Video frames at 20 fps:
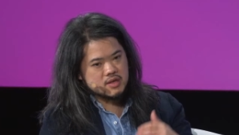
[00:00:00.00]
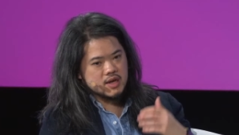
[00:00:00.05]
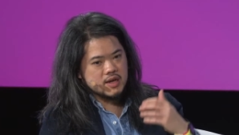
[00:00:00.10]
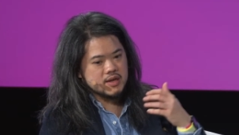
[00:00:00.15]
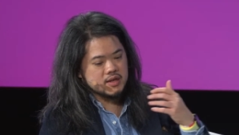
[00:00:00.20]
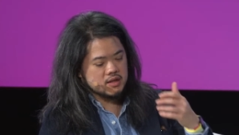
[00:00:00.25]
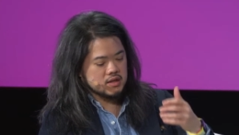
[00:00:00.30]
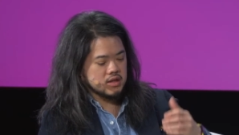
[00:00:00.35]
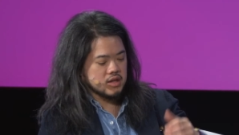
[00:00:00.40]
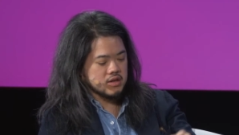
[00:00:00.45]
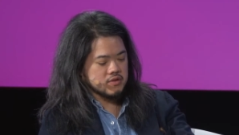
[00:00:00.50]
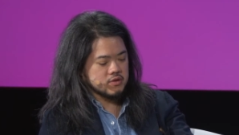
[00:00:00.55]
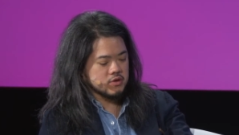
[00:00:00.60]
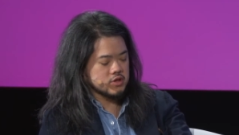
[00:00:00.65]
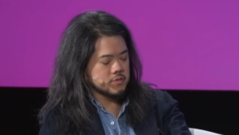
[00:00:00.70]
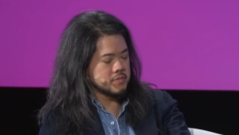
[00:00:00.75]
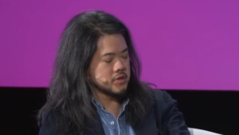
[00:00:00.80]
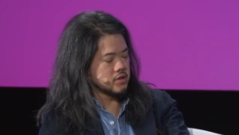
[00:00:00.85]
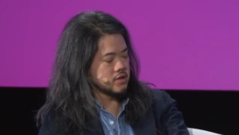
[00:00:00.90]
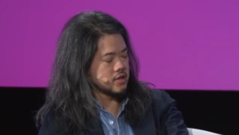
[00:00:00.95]
getting a lot of
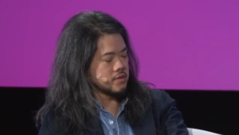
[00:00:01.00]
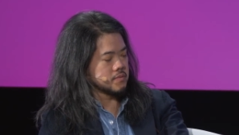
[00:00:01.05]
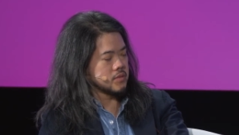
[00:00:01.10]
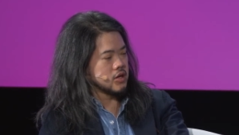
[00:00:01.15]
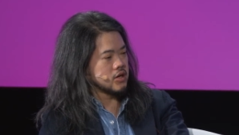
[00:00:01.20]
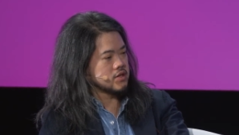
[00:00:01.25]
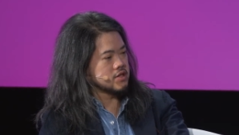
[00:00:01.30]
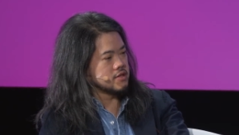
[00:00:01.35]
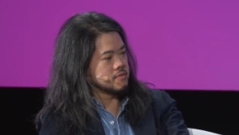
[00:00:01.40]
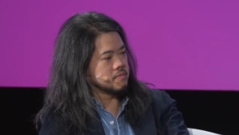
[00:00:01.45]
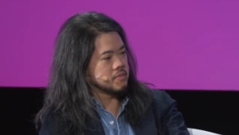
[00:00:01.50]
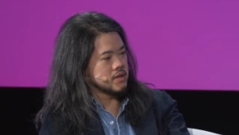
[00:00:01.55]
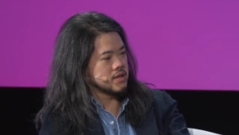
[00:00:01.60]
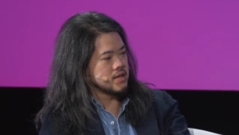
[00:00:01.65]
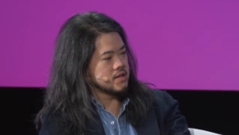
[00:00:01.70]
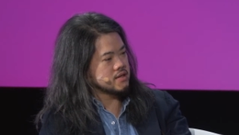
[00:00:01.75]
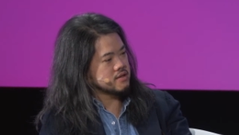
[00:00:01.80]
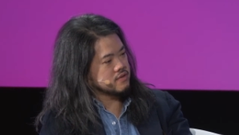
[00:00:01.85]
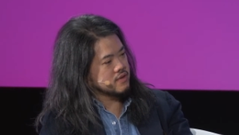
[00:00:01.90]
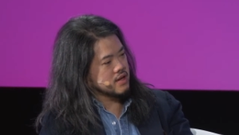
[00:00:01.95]
those building blocks in
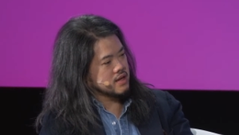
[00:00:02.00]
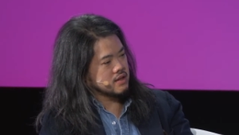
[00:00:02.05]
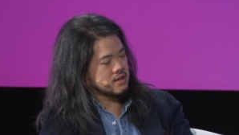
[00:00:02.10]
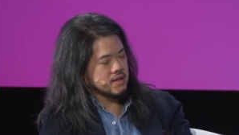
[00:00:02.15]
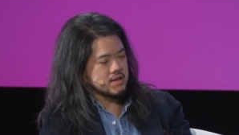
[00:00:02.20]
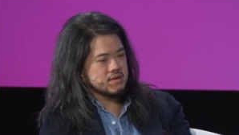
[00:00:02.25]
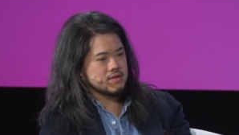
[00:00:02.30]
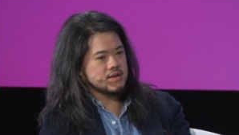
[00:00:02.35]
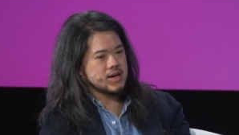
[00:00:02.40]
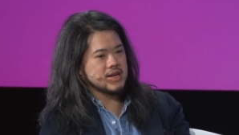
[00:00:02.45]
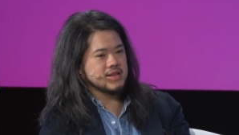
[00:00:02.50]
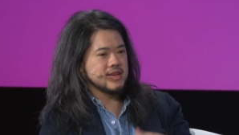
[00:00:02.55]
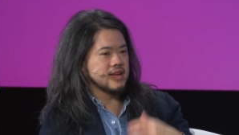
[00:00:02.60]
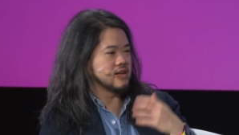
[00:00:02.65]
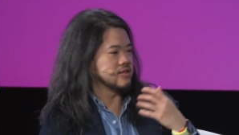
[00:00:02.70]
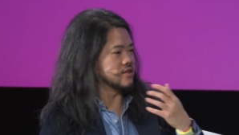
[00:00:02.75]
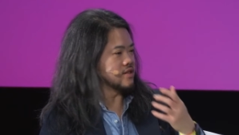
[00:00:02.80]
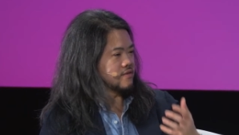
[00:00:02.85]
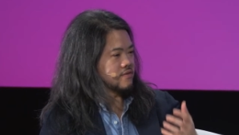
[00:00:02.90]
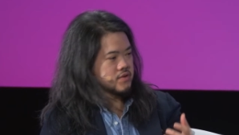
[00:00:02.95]
place, right? Like
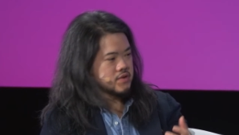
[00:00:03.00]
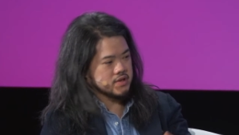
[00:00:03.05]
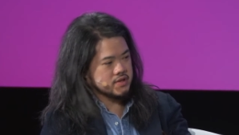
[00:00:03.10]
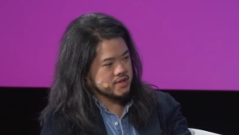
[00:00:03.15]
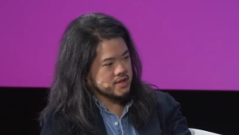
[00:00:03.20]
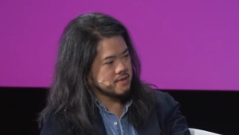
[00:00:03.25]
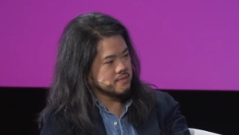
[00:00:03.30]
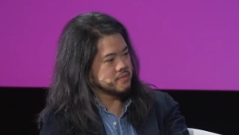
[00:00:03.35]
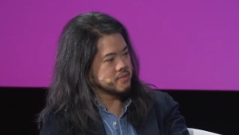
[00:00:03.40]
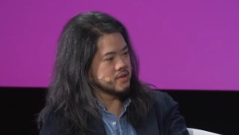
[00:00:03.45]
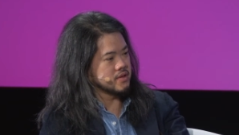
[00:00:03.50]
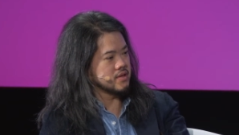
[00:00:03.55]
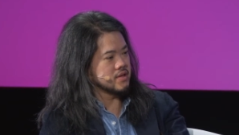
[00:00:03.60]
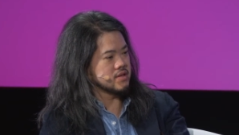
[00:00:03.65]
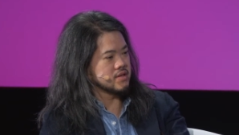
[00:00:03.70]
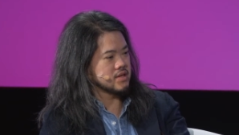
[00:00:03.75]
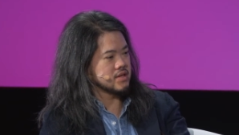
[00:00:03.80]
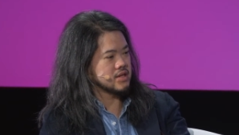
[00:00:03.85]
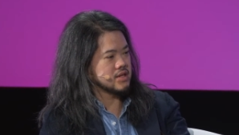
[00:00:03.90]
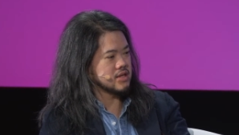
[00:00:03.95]
identity, for example,
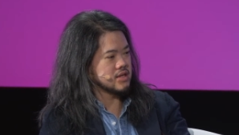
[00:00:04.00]
is a